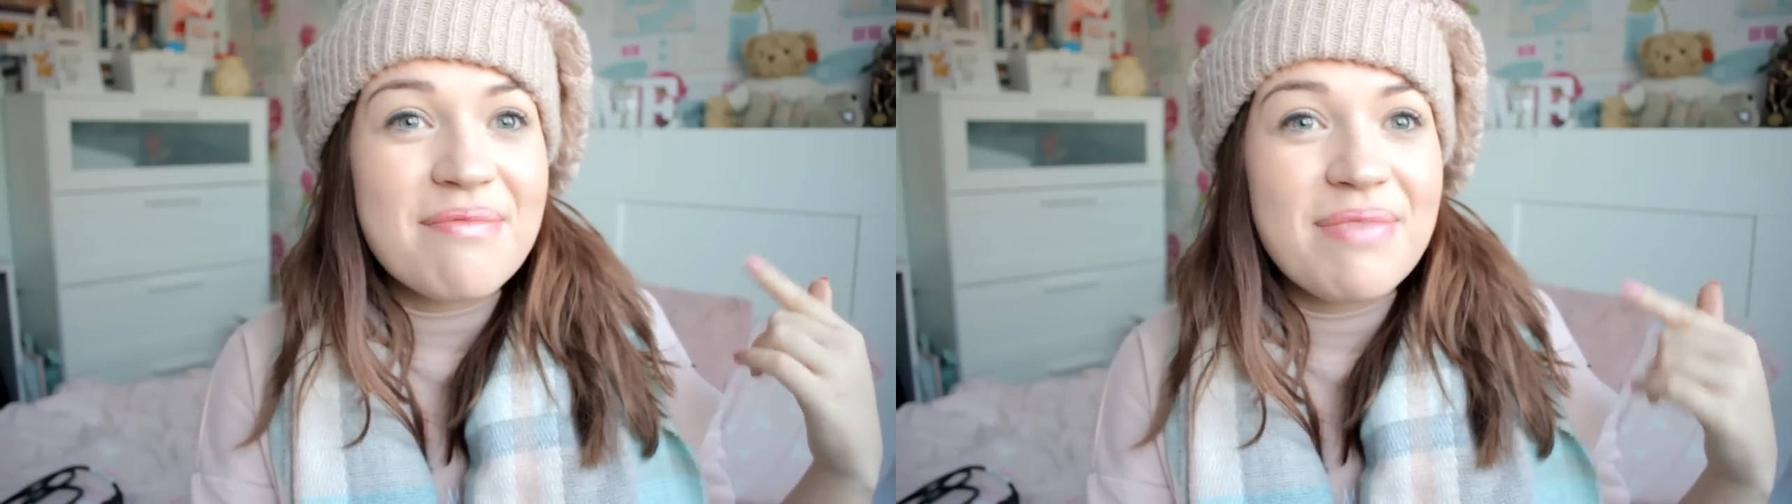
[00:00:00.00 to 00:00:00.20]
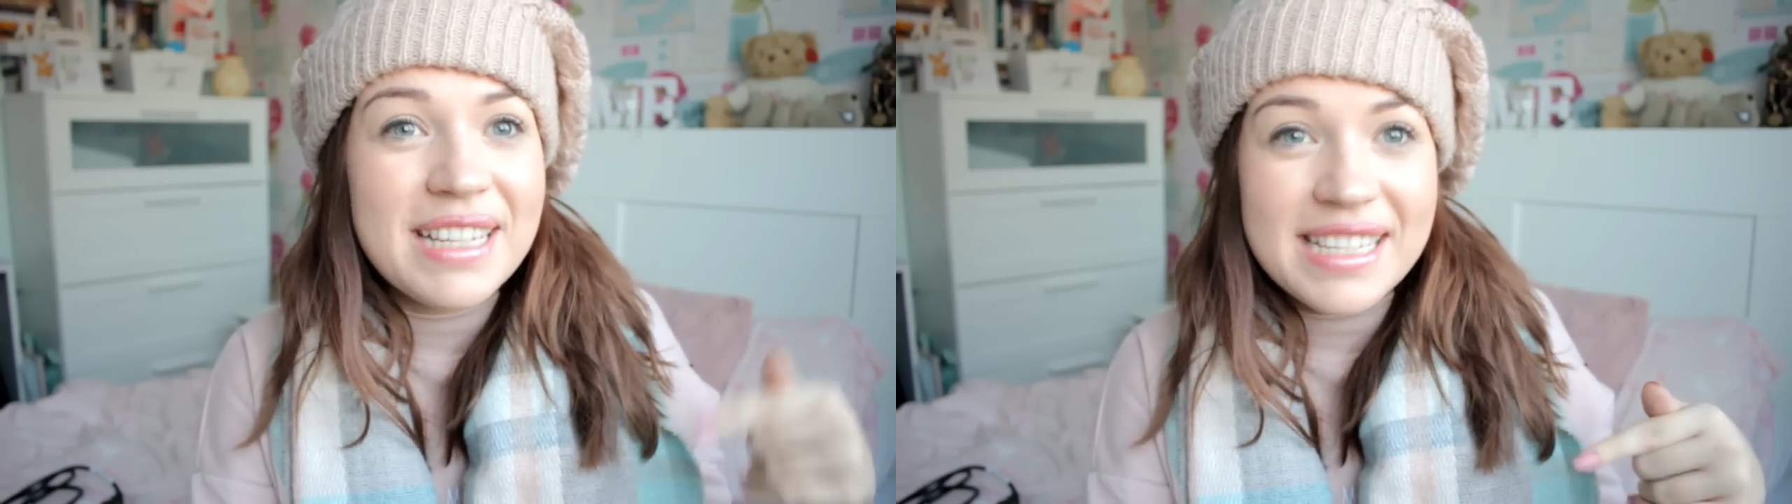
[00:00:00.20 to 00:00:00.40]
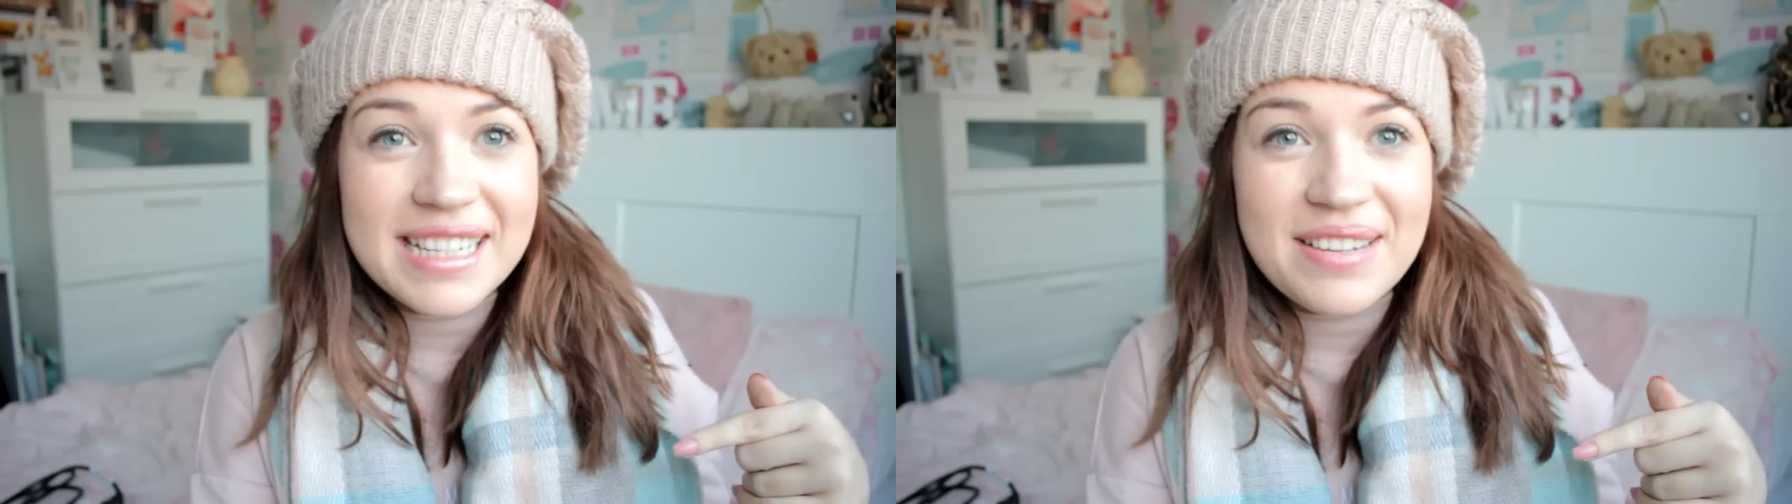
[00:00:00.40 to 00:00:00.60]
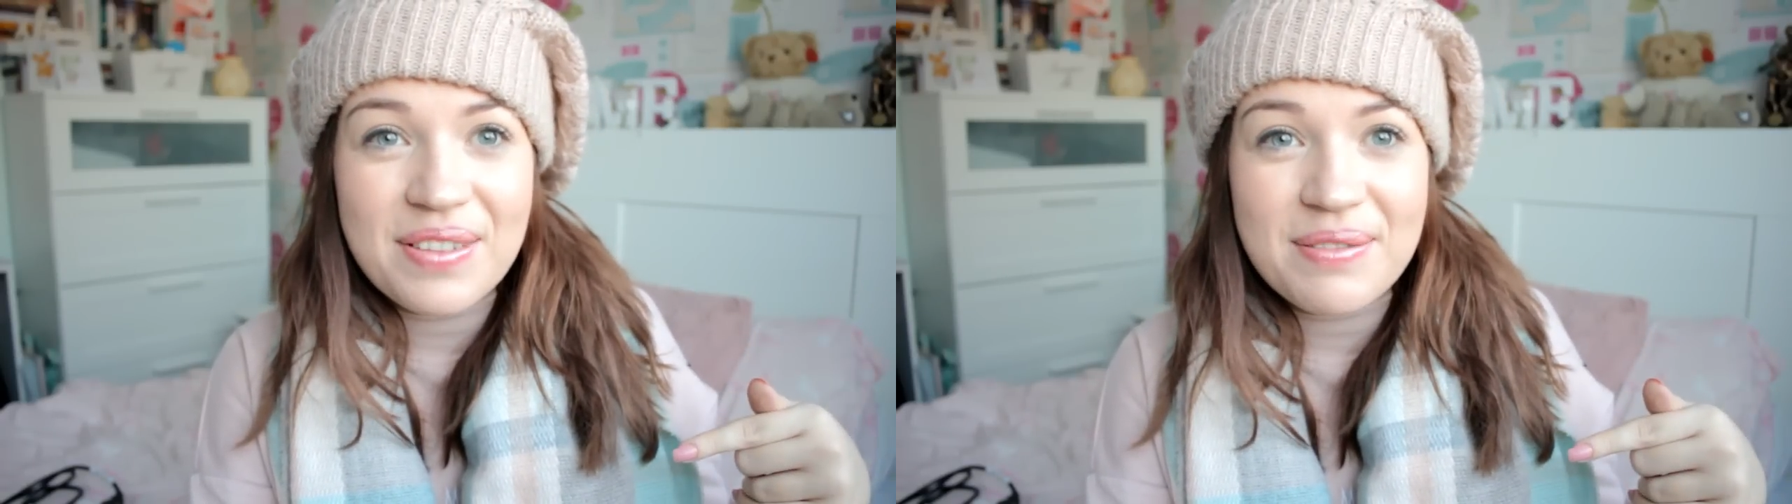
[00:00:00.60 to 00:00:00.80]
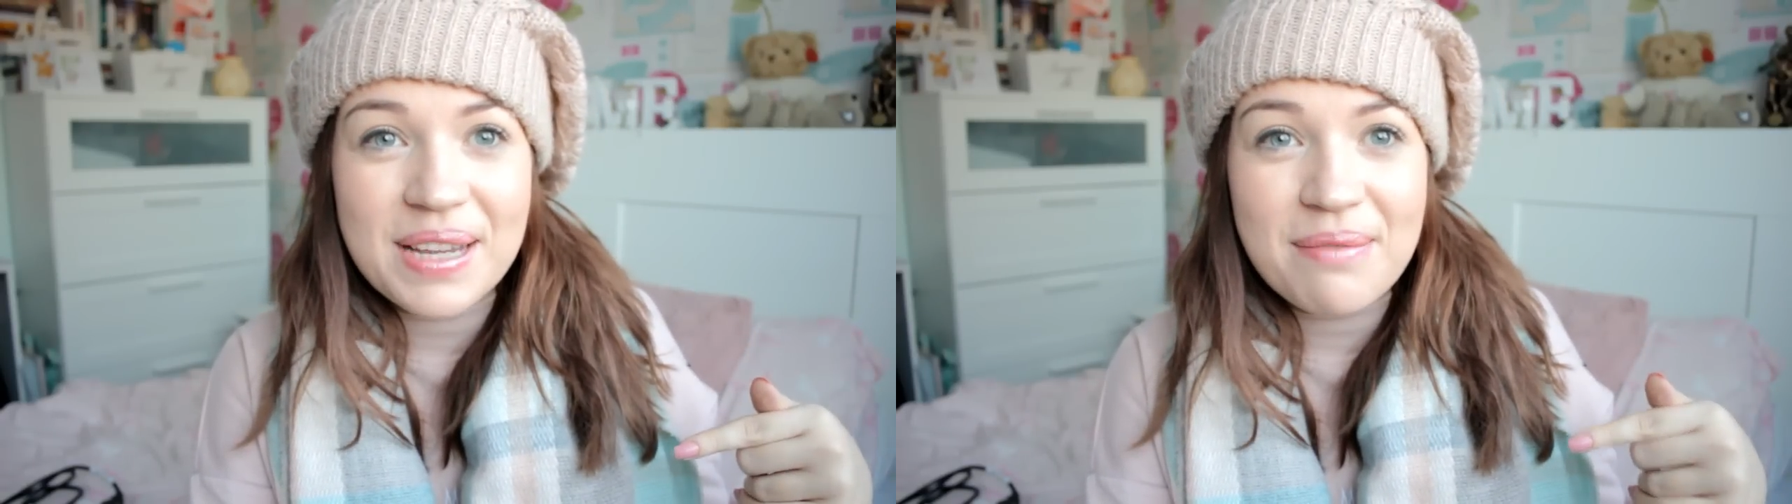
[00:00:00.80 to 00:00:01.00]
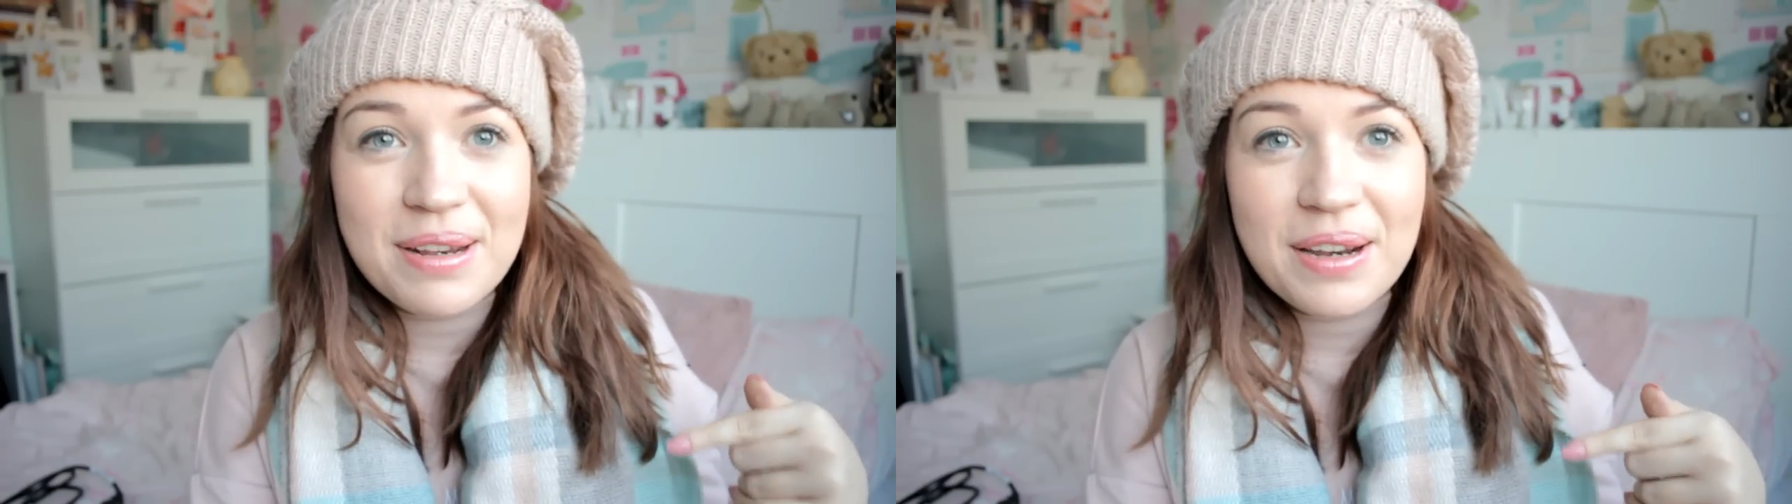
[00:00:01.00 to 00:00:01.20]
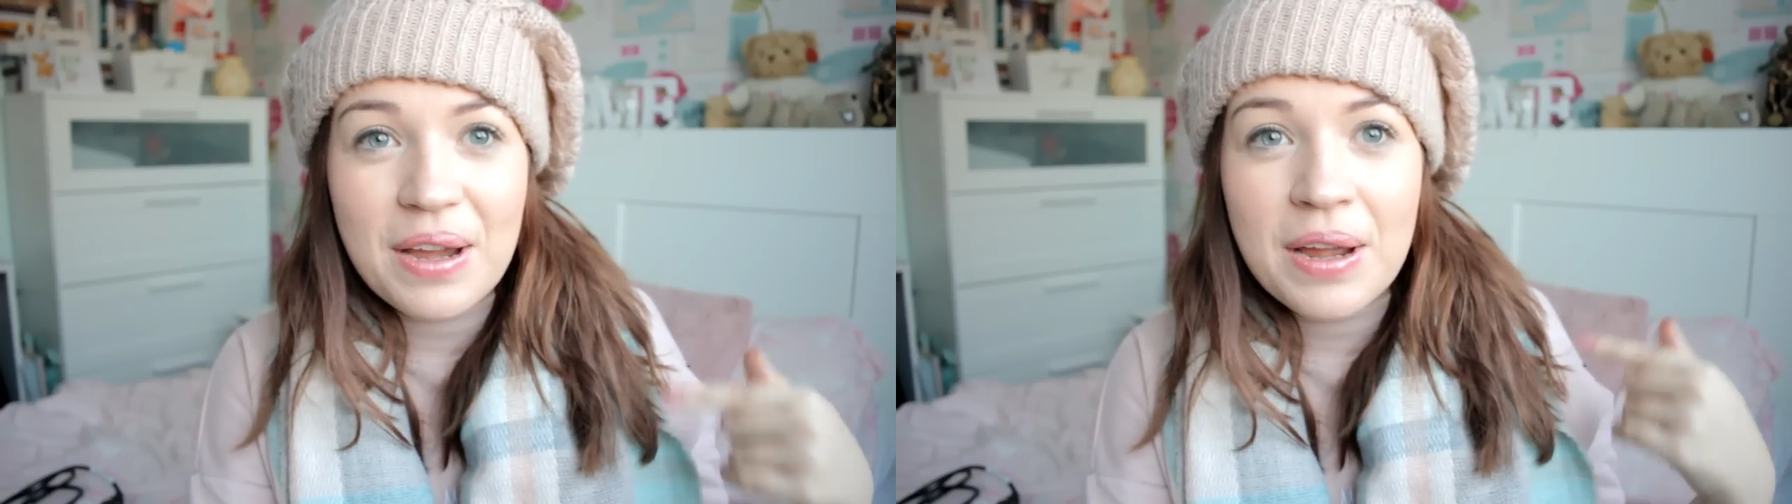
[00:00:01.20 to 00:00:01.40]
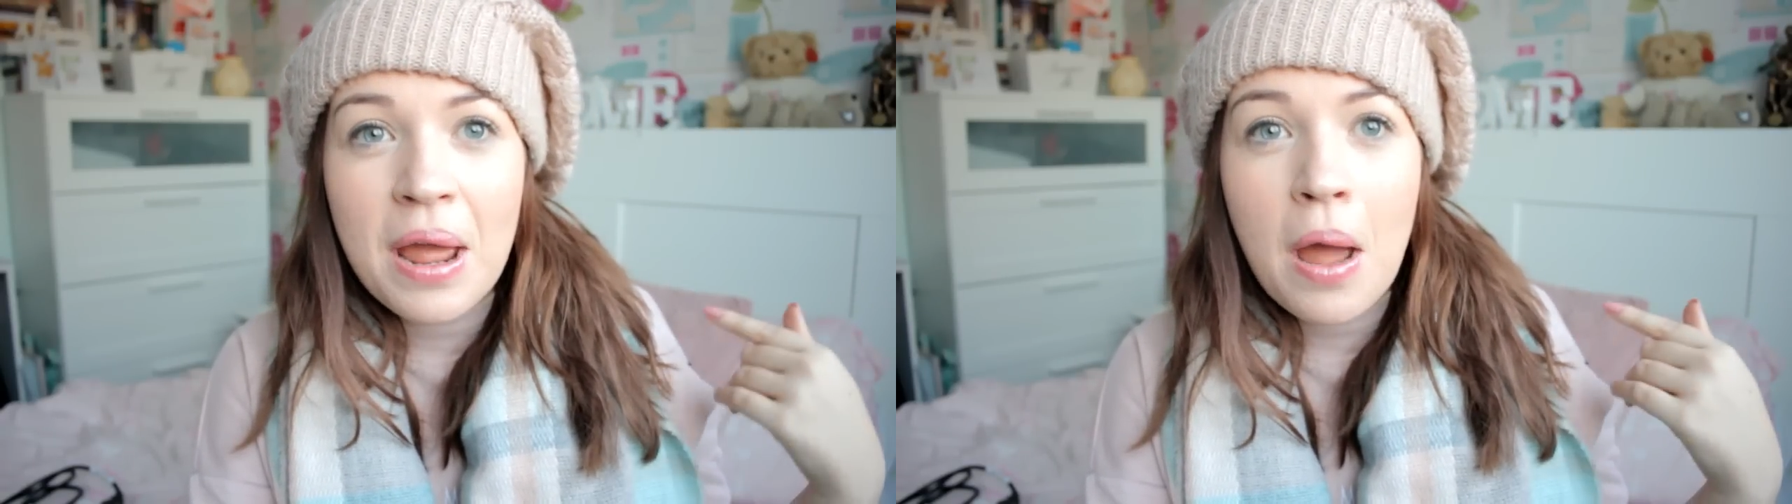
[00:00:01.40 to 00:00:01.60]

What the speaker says: then please leave them down below,